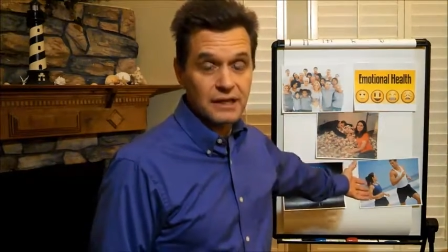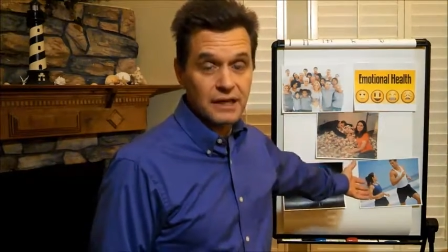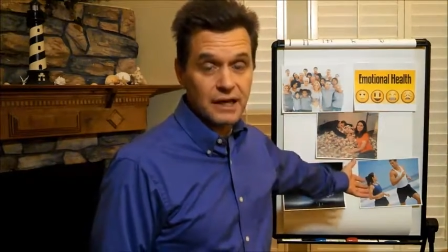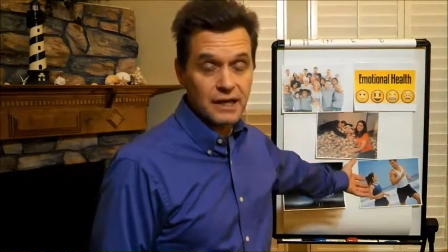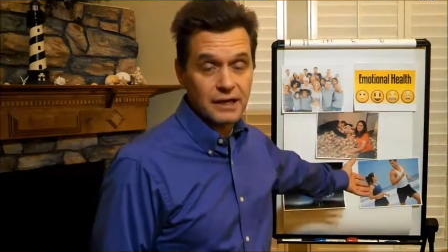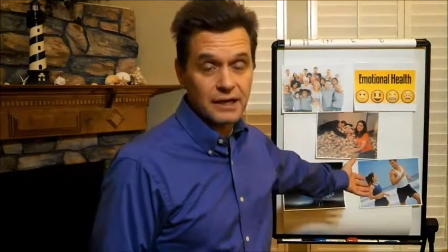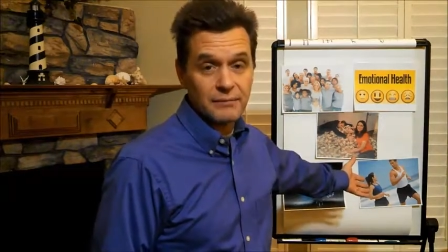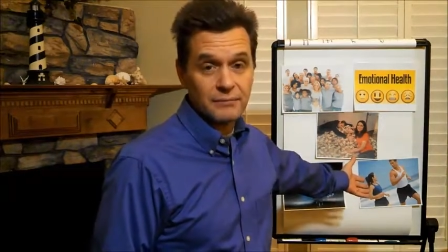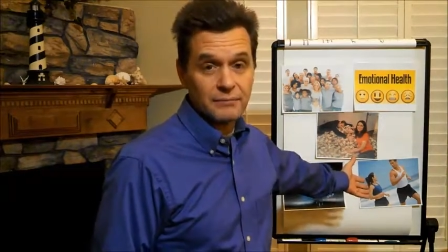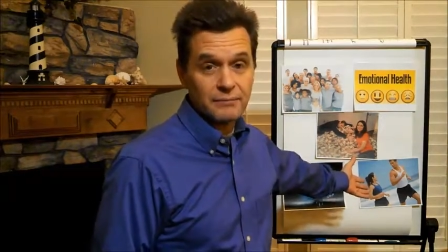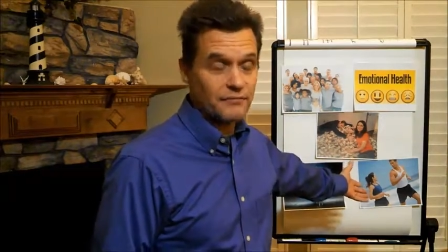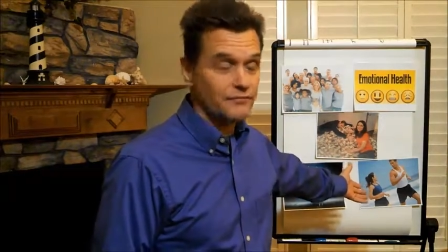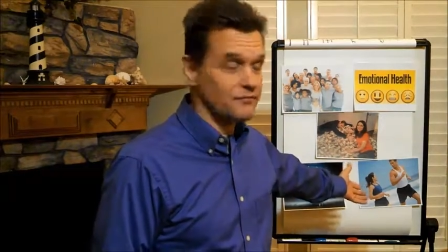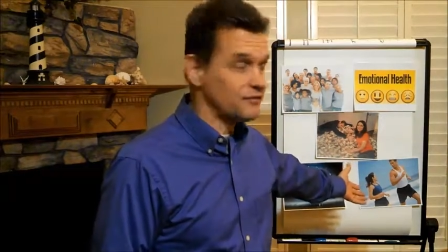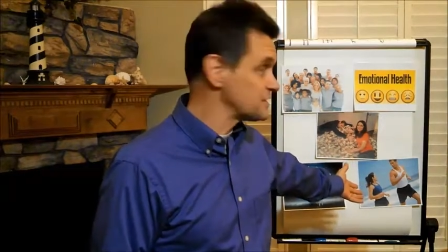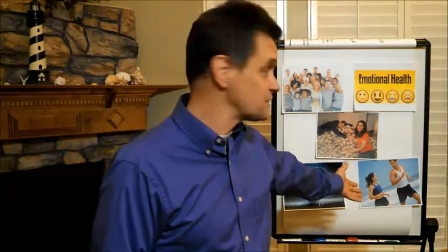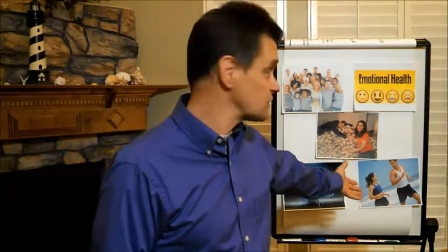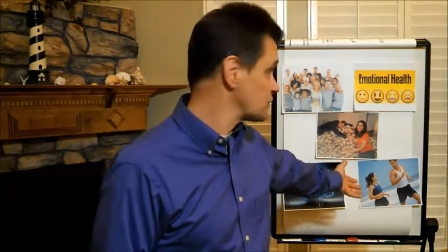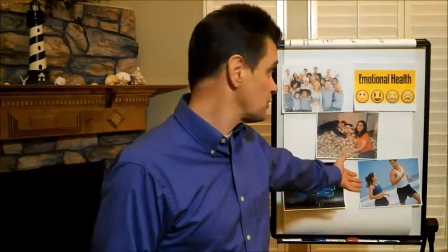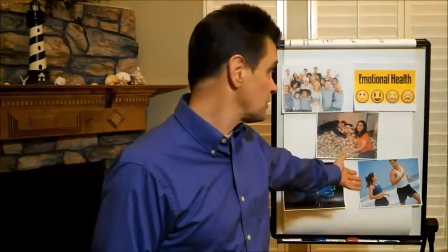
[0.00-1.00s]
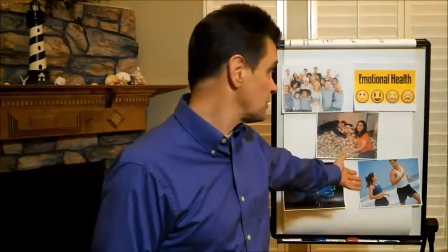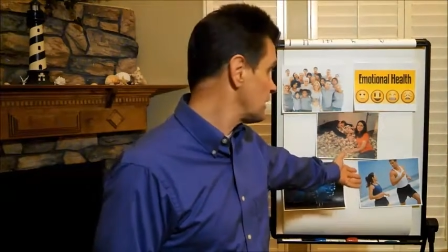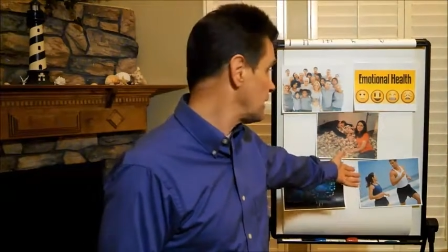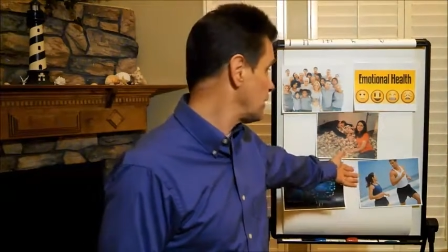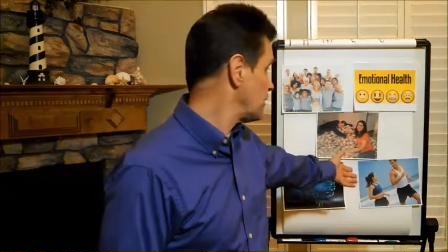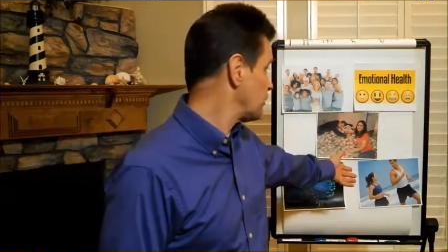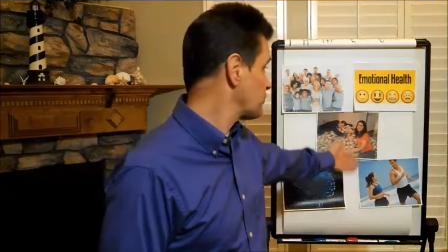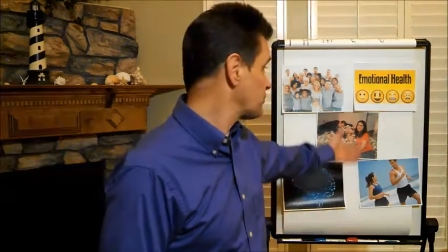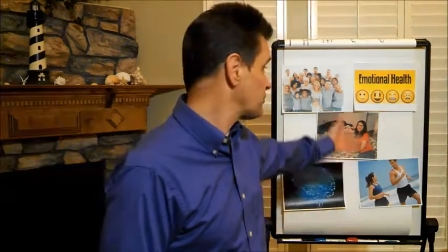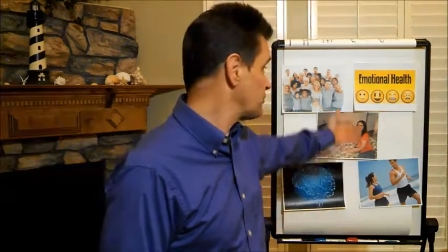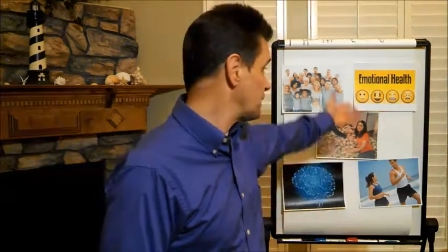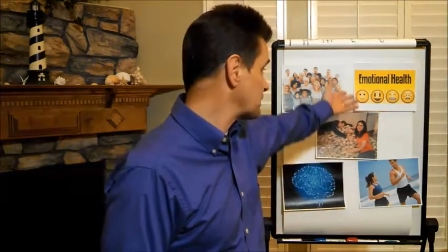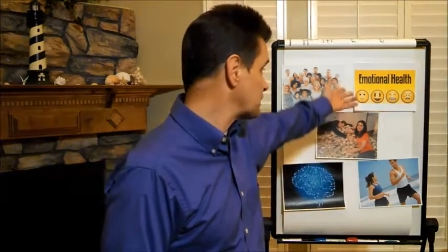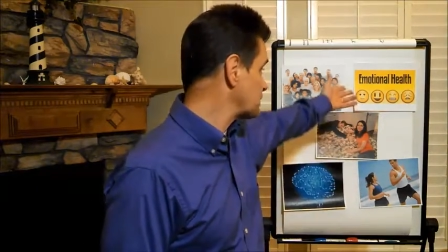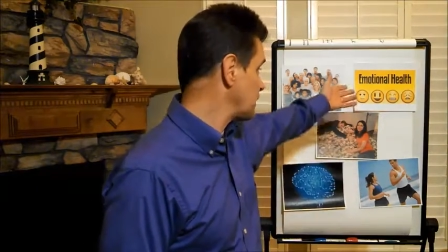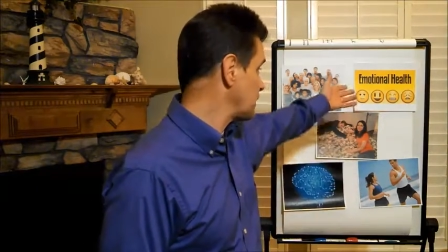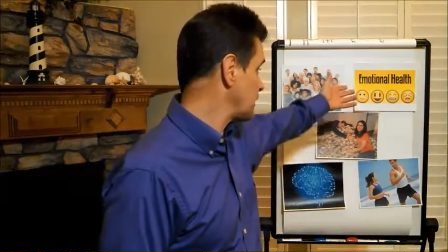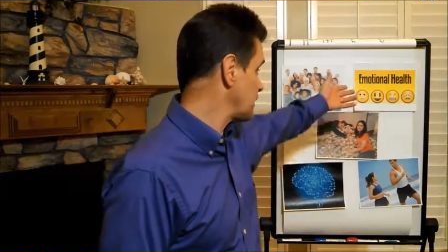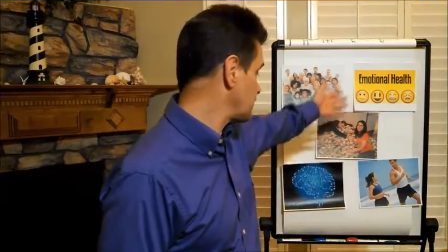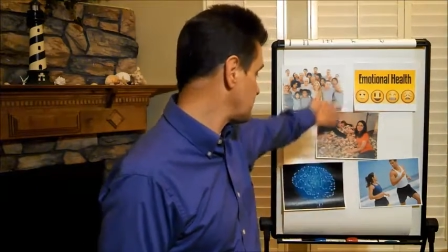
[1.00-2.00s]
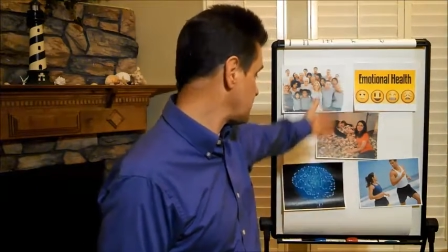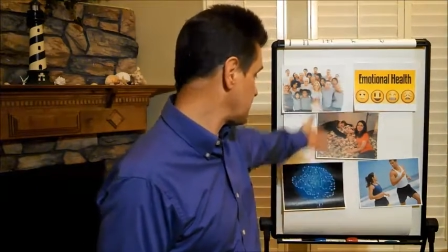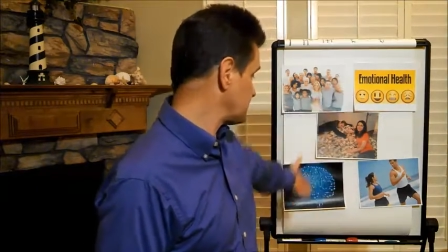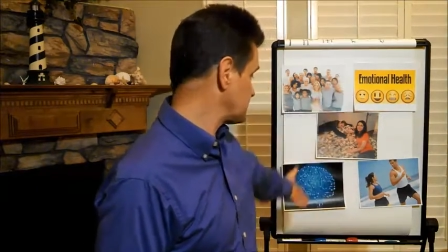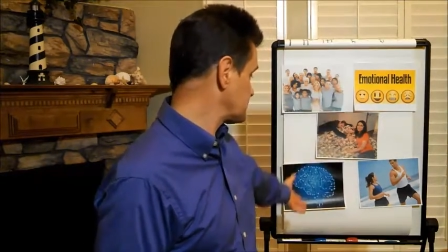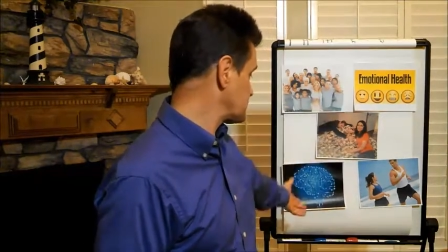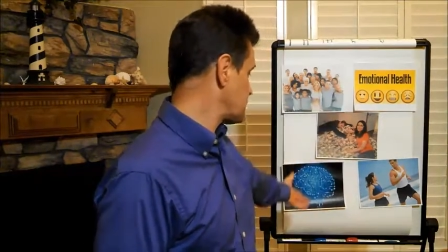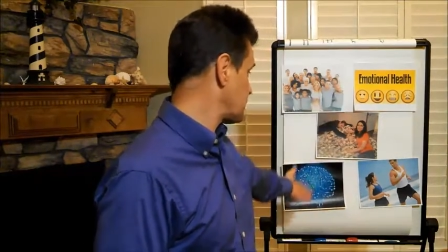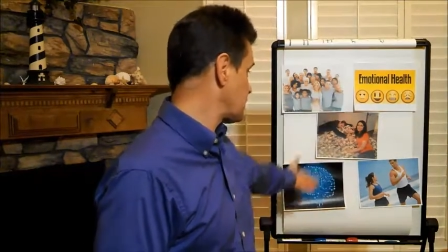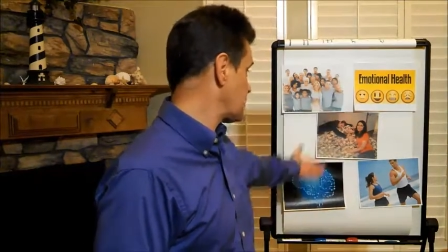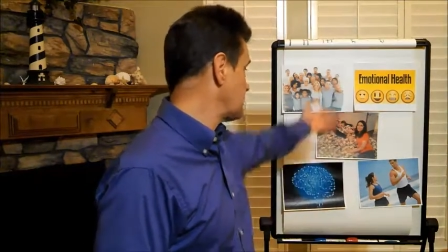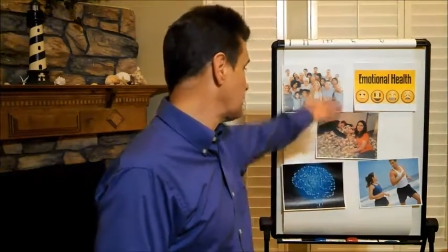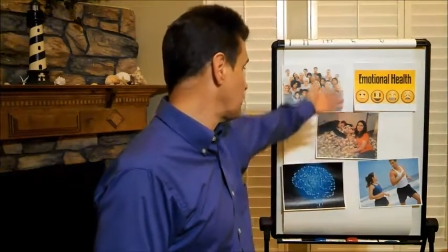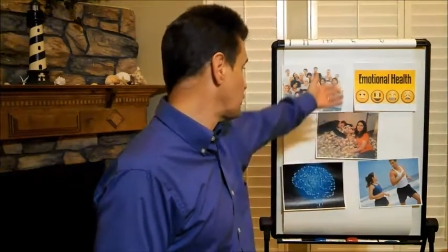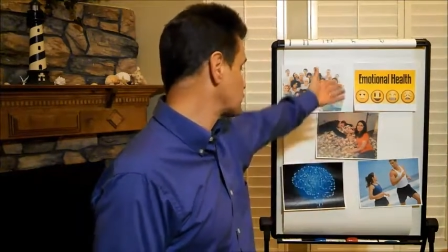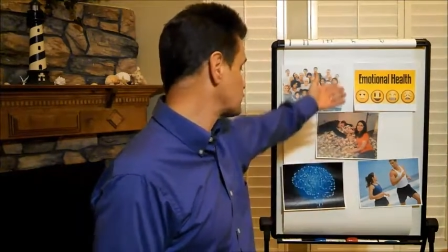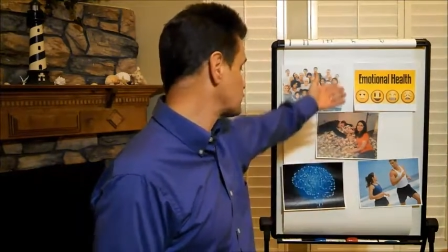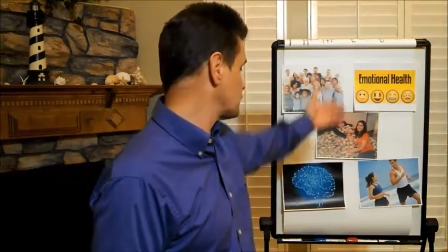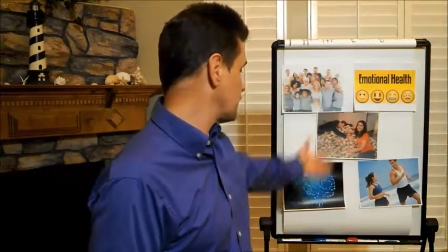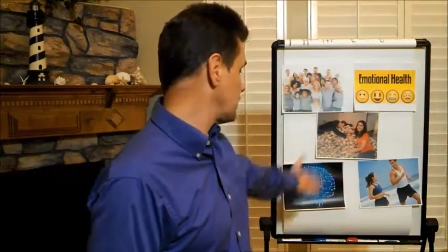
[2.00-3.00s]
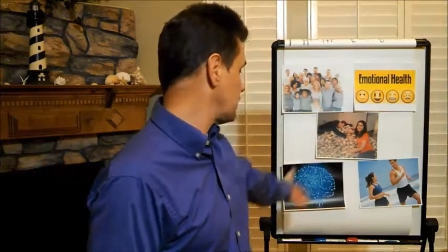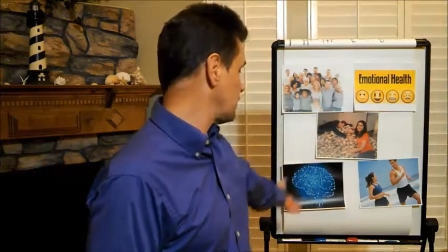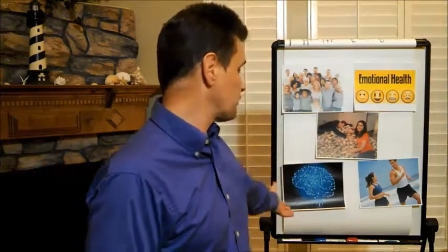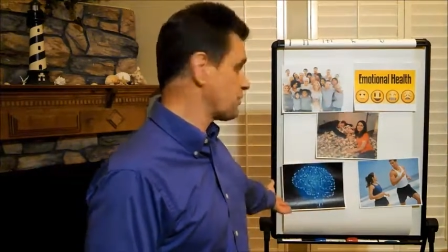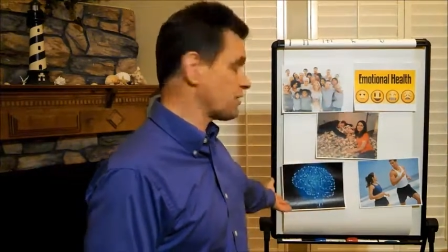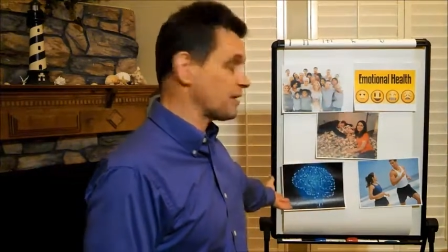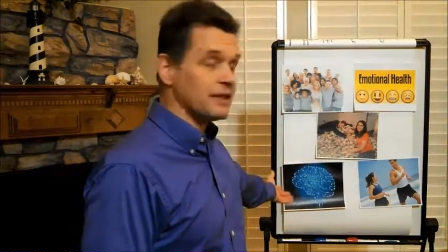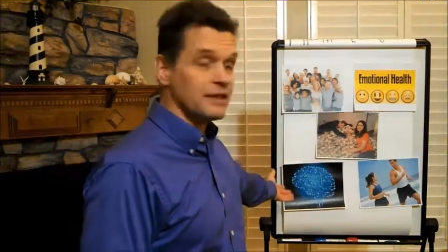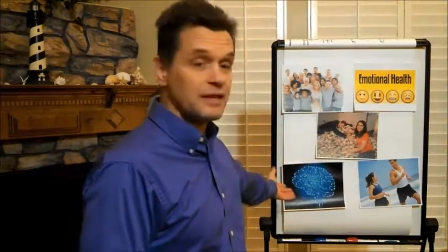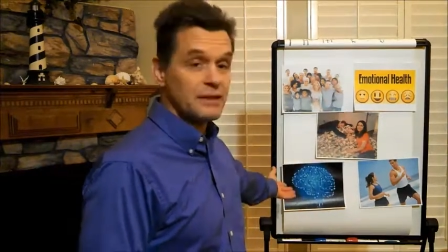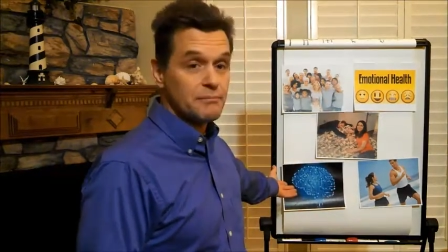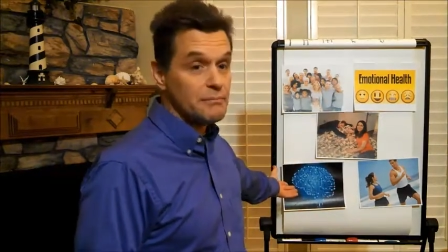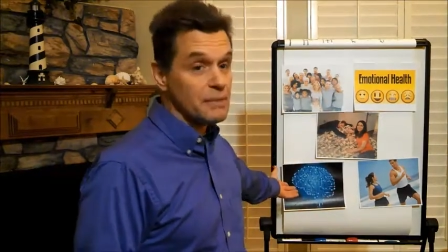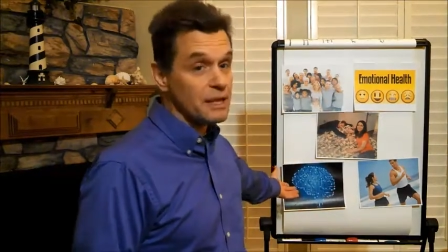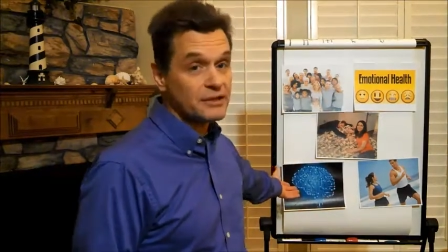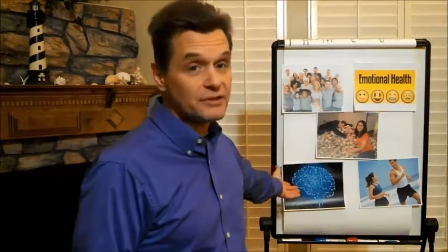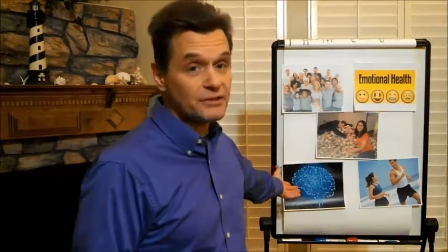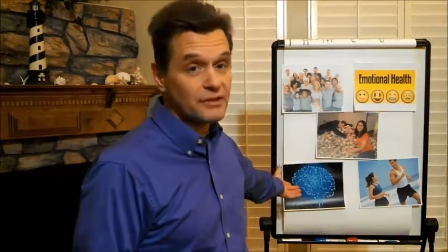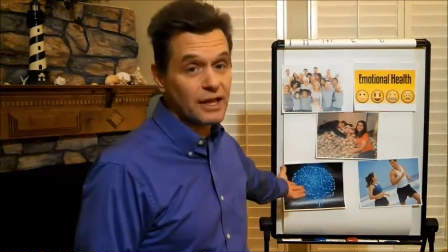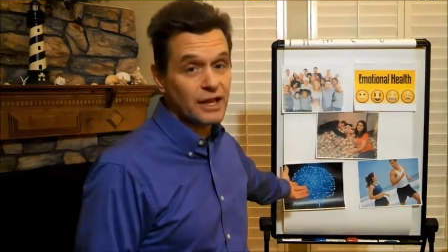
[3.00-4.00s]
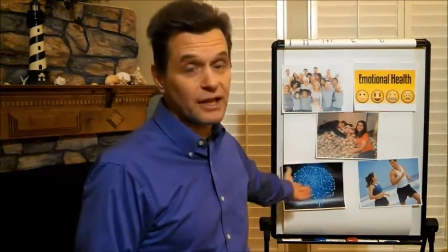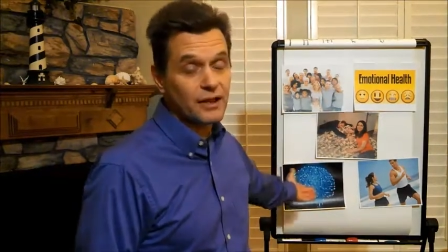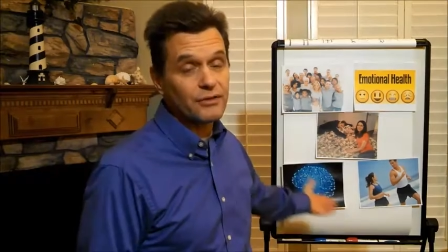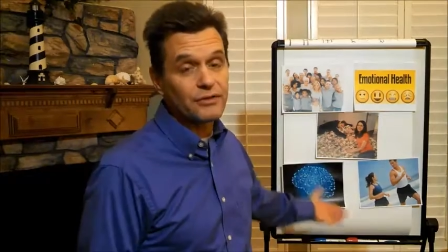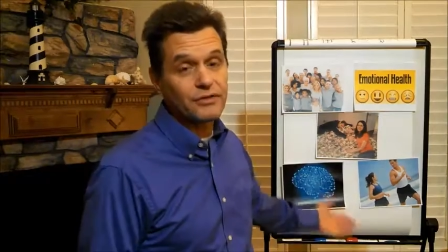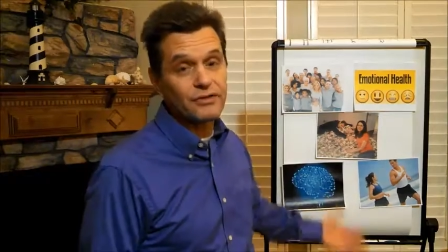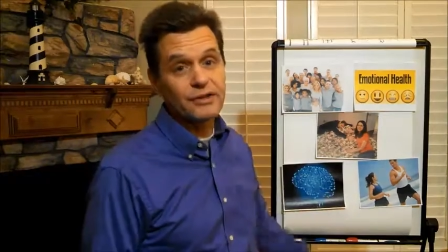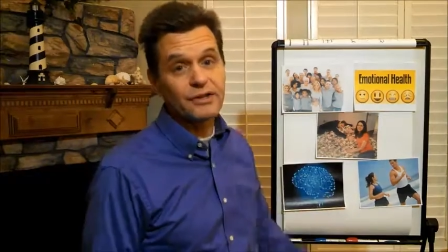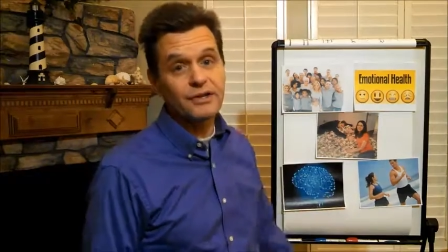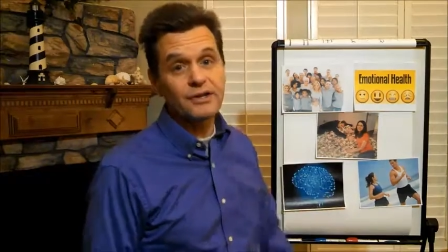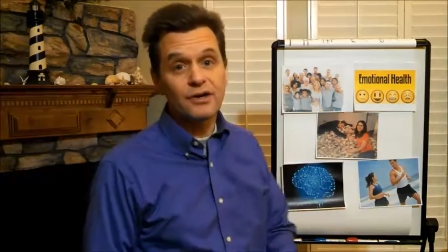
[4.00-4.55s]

um, physical health mental health i'm sorry emotional health and then mental health